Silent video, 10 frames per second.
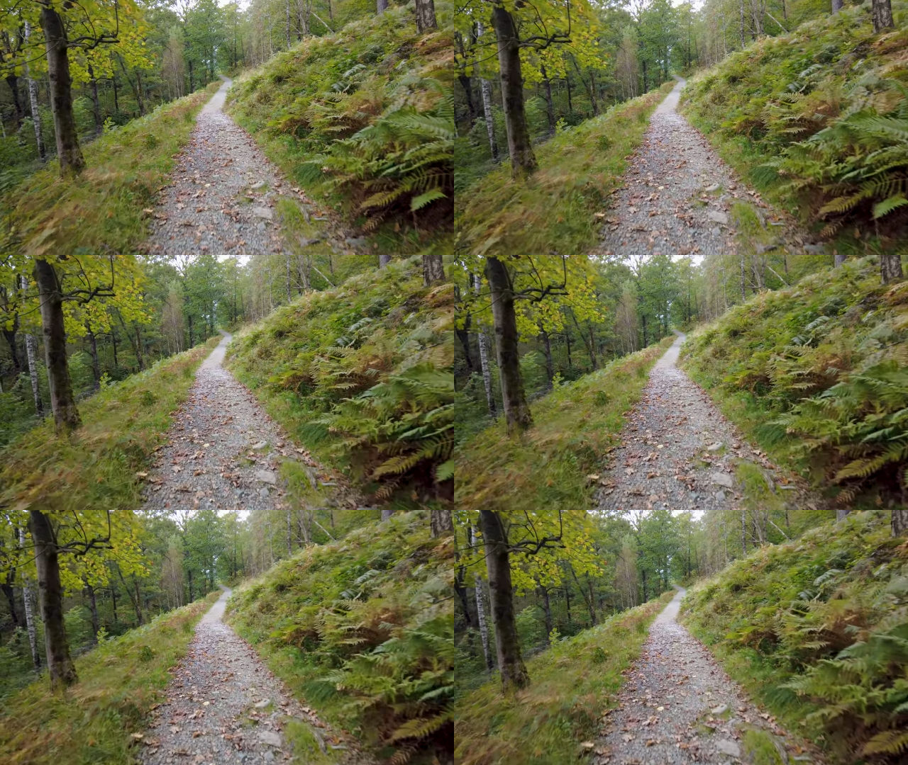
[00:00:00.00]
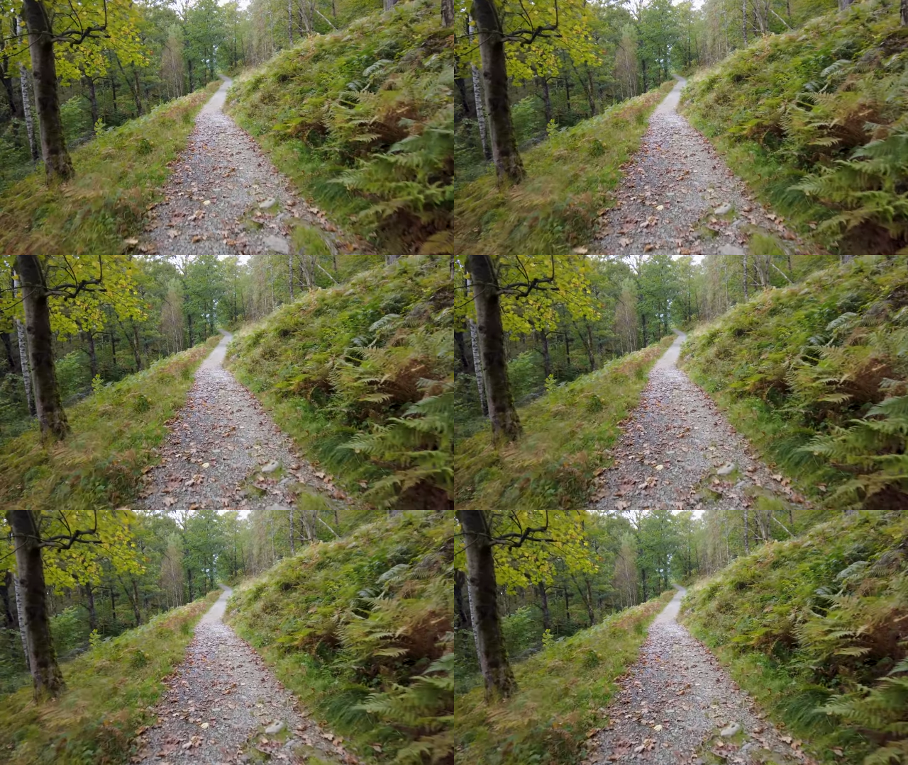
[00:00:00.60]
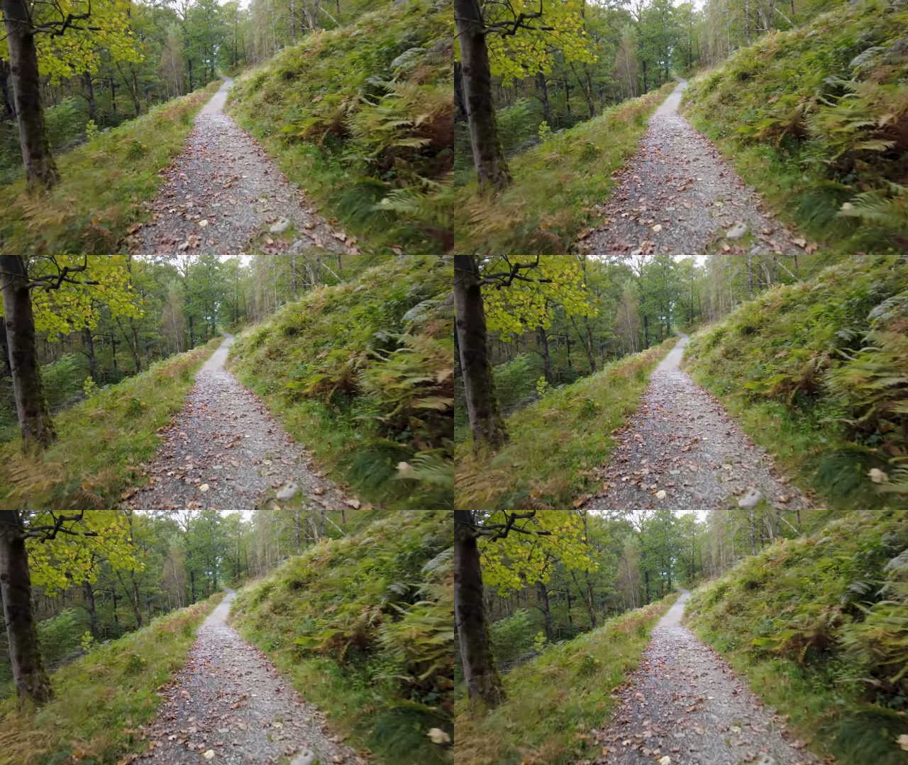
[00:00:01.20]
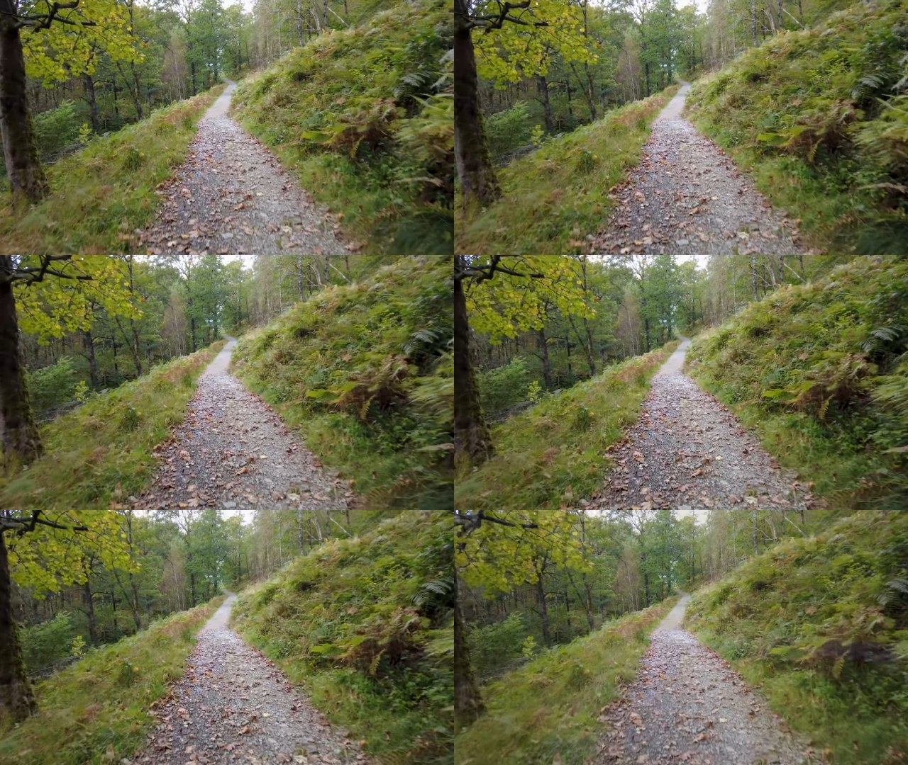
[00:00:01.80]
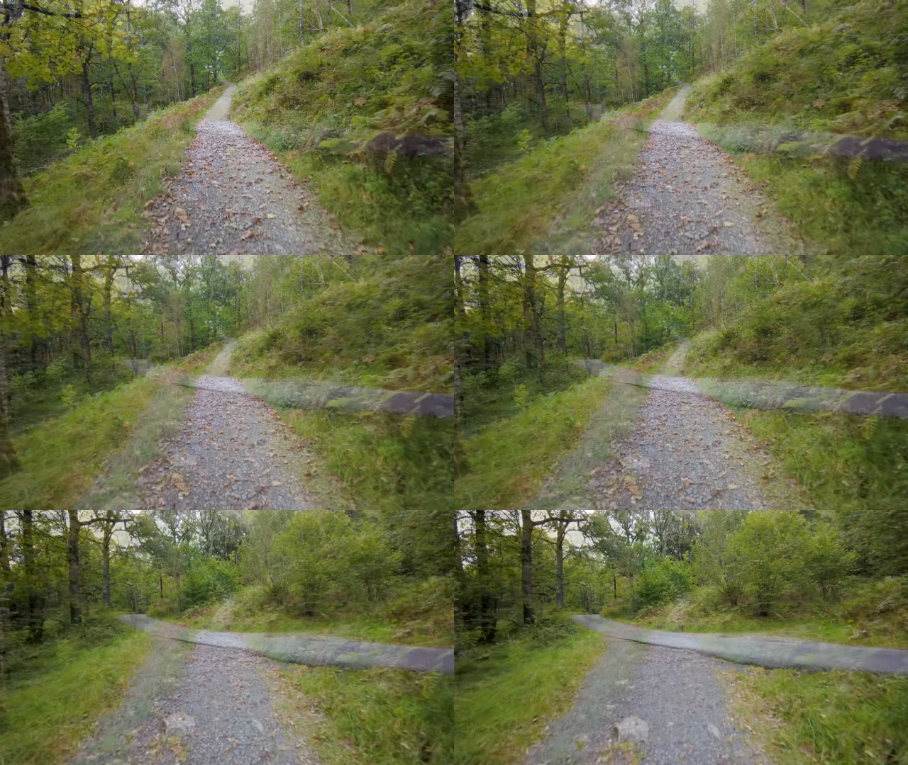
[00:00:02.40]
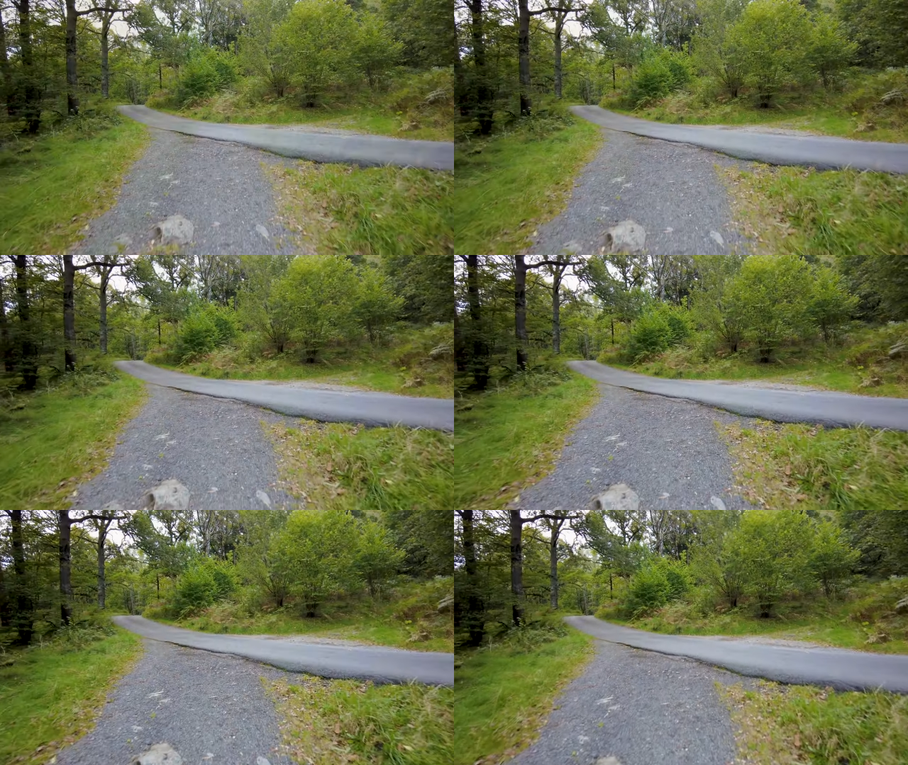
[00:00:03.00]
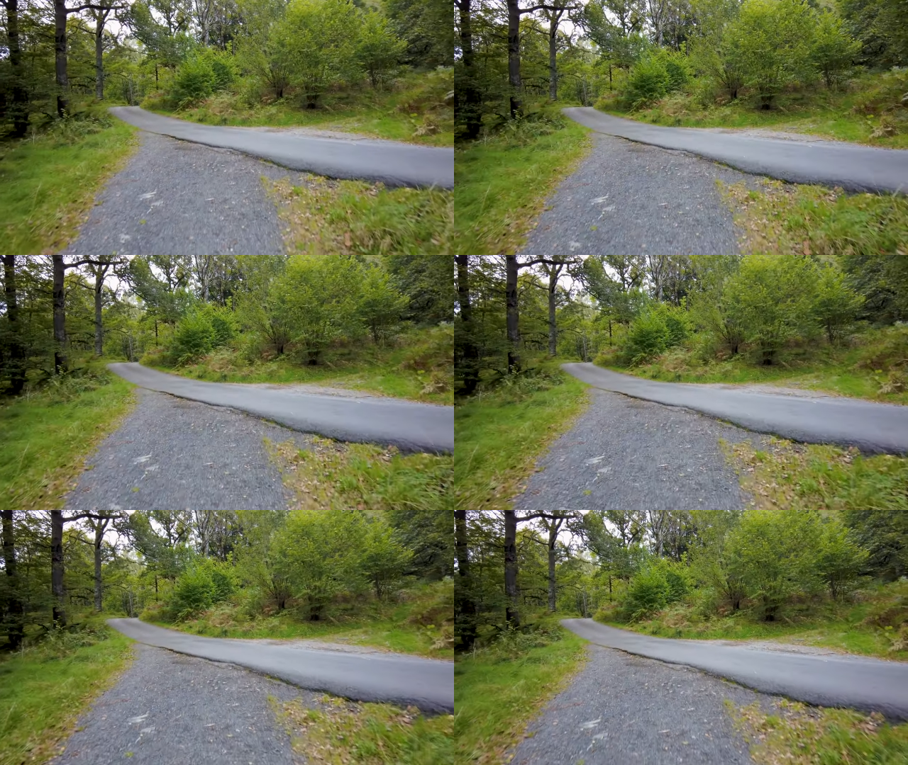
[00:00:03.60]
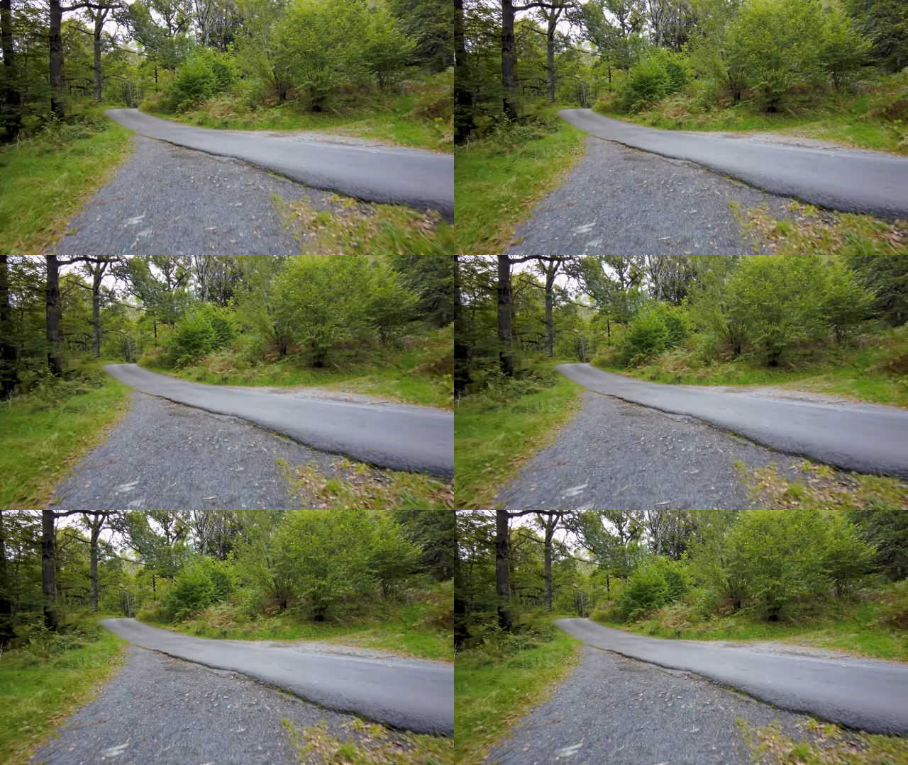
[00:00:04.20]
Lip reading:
[unreadable: no face in view]